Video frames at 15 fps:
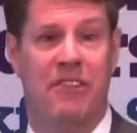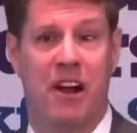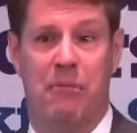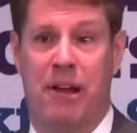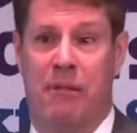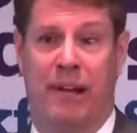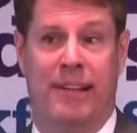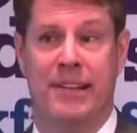on
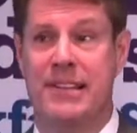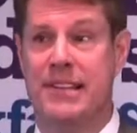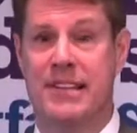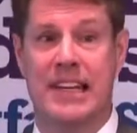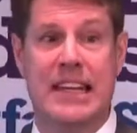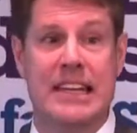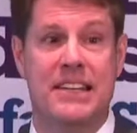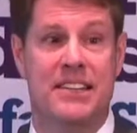me. I'm like, this is
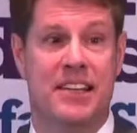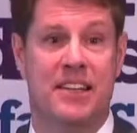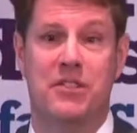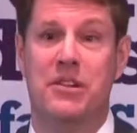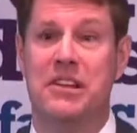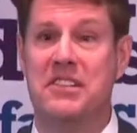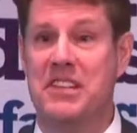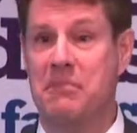easy. You
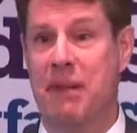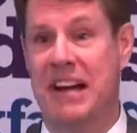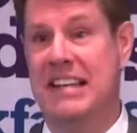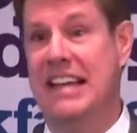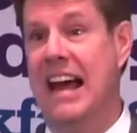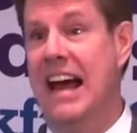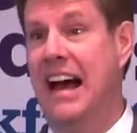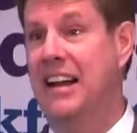didn't see my
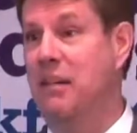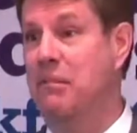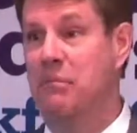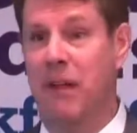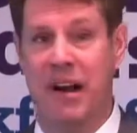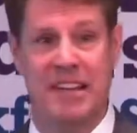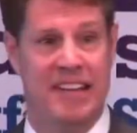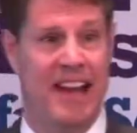dad. I mean,
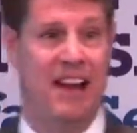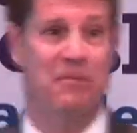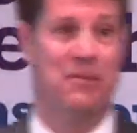my dad